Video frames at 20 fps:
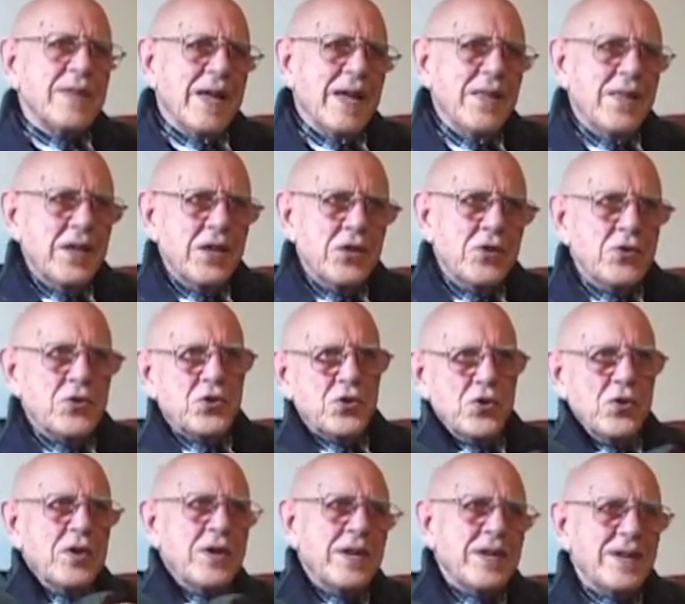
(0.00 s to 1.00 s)
and then you
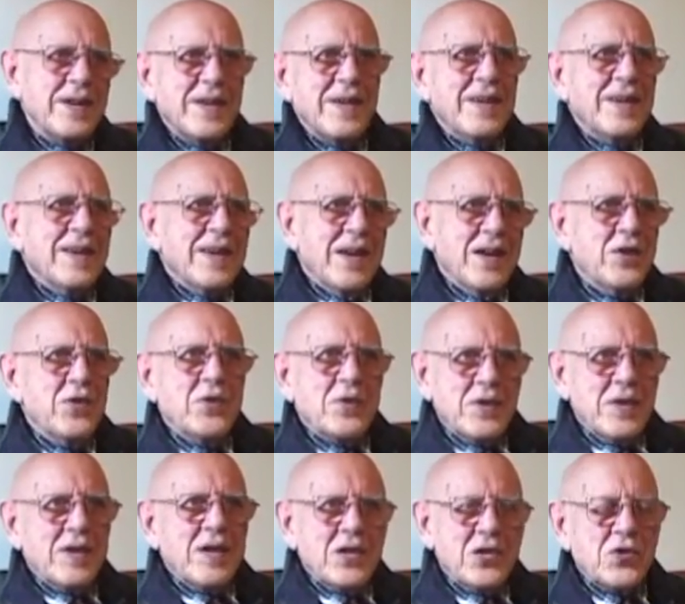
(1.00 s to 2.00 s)
turn it and you
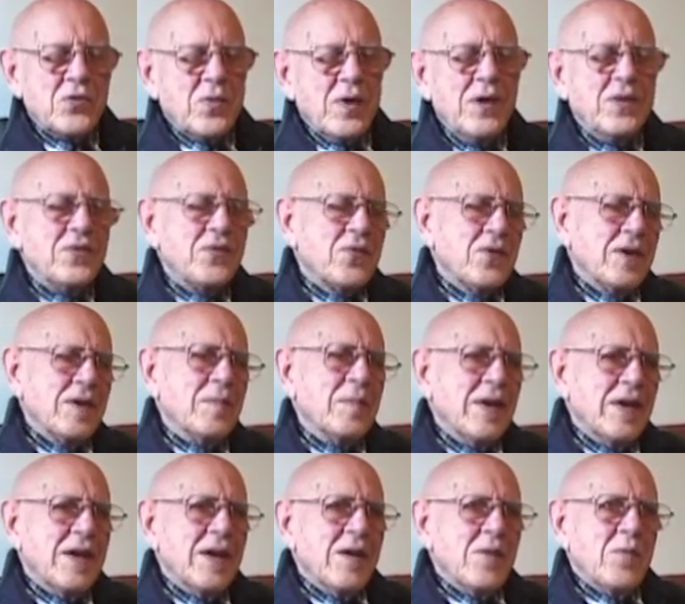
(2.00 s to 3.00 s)
can get your ice cream.
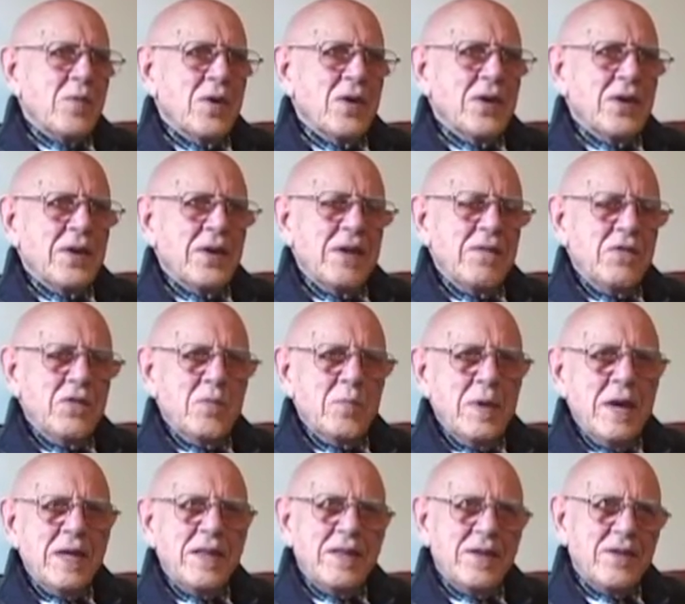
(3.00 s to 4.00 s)
Well, if you
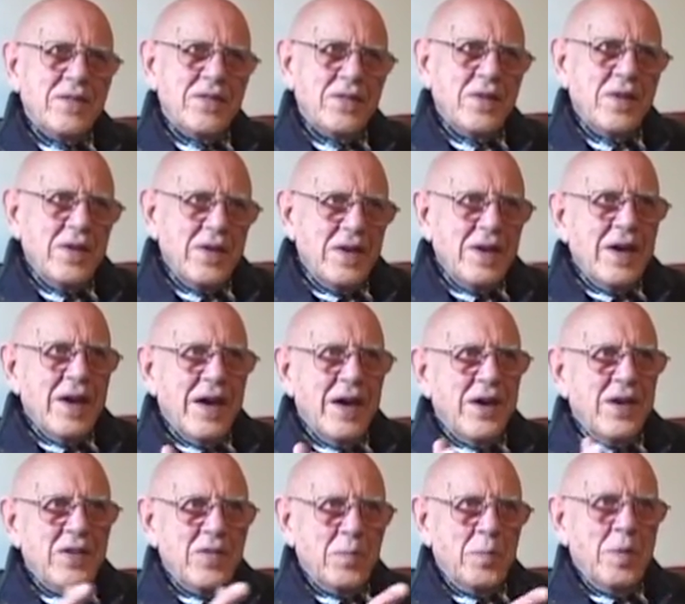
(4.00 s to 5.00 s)
make this
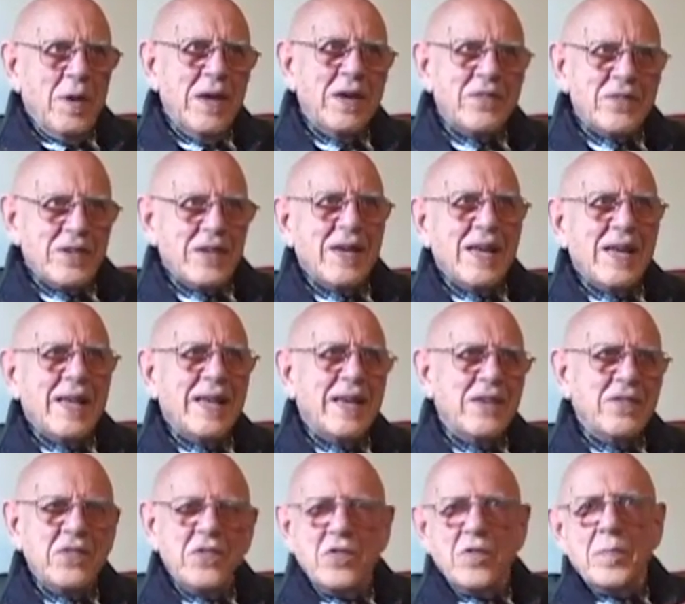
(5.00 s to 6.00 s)
out of
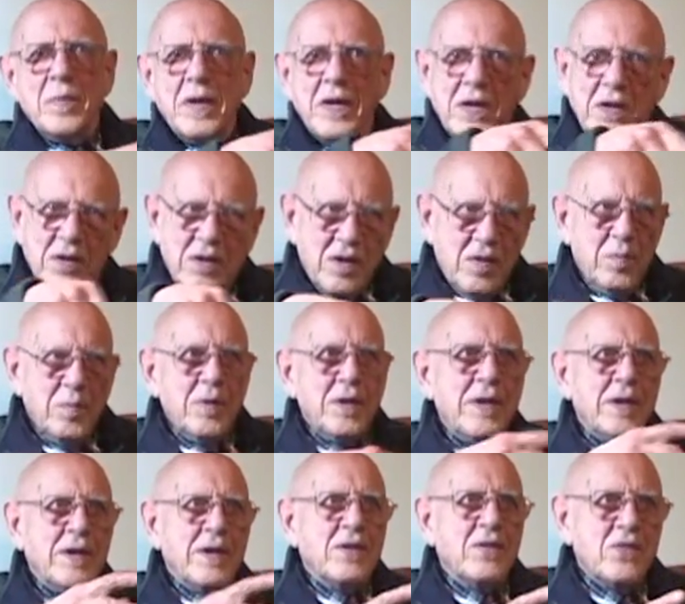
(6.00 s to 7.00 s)
plexiglass and you make it
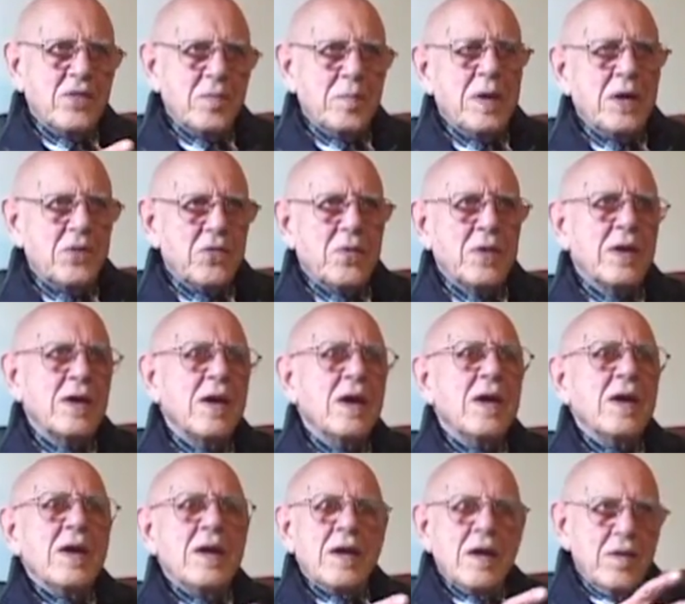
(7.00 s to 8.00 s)
completely symmetric
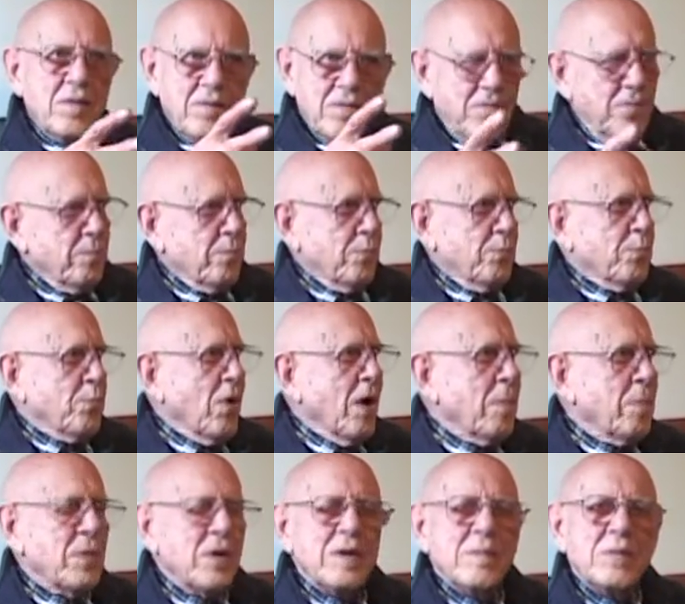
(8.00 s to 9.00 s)
and
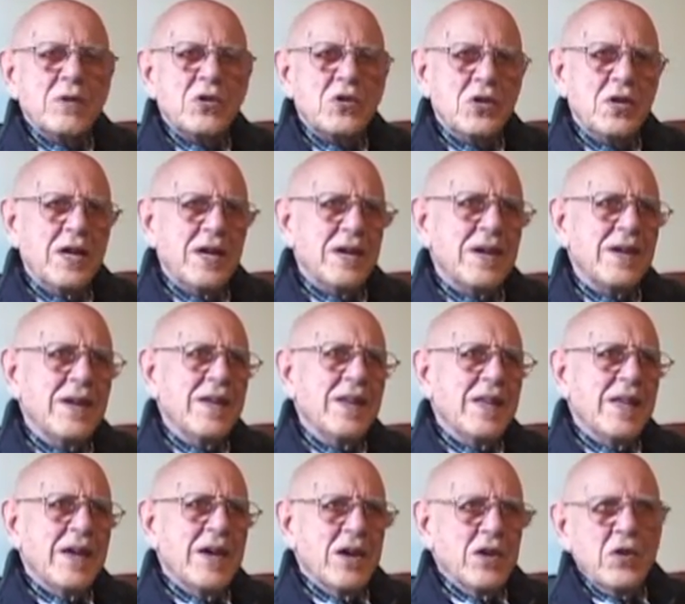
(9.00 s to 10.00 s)
properly machined,
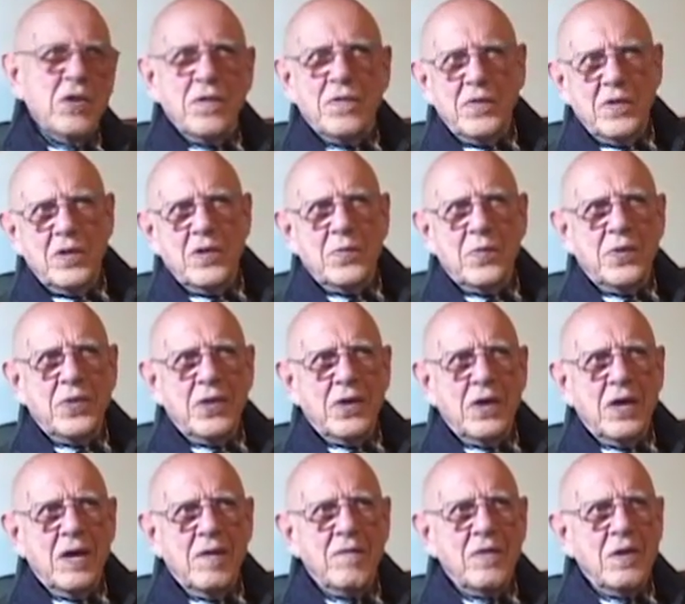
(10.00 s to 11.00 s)
and you fill it with a
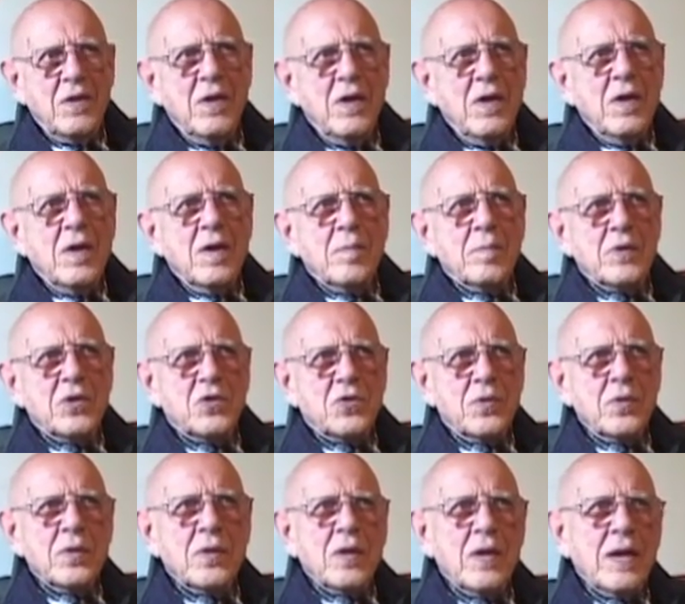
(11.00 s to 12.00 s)
heavy
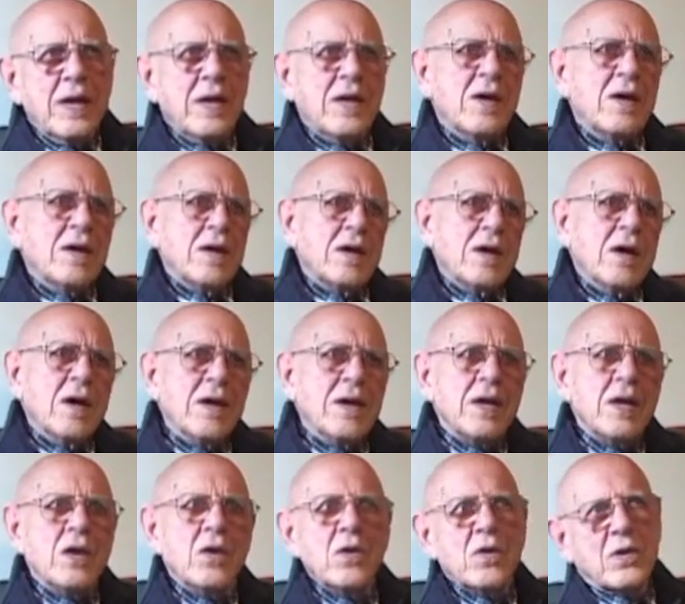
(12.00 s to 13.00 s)
material like
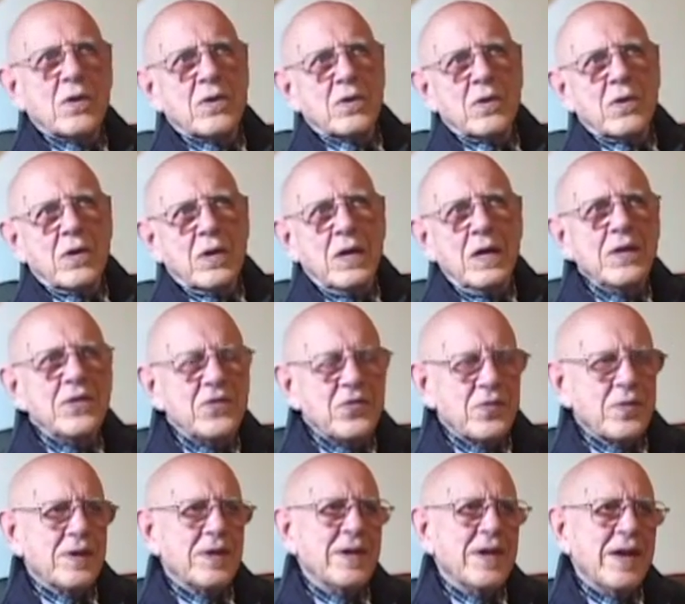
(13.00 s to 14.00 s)
honey or
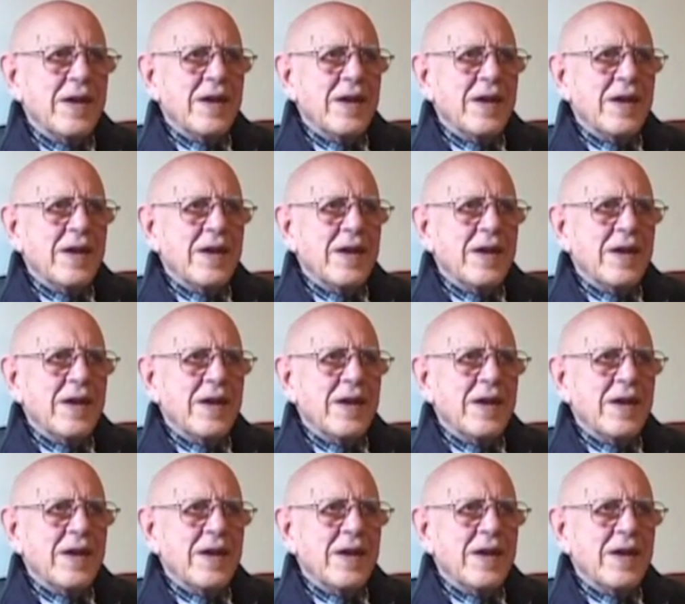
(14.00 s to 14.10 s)
glycerin,